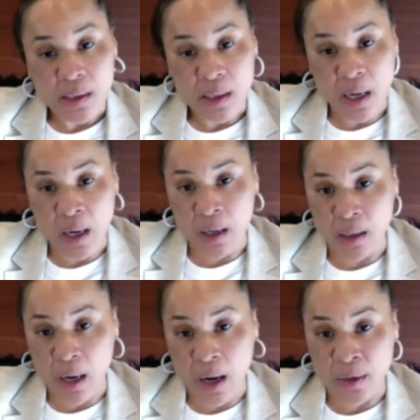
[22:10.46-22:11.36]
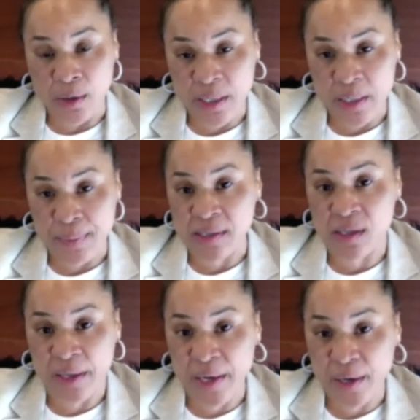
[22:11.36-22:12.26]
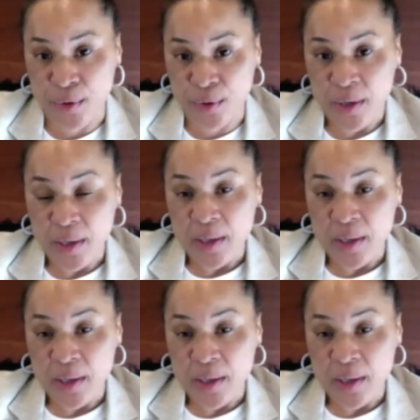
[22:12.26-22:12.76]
our our team as a leader.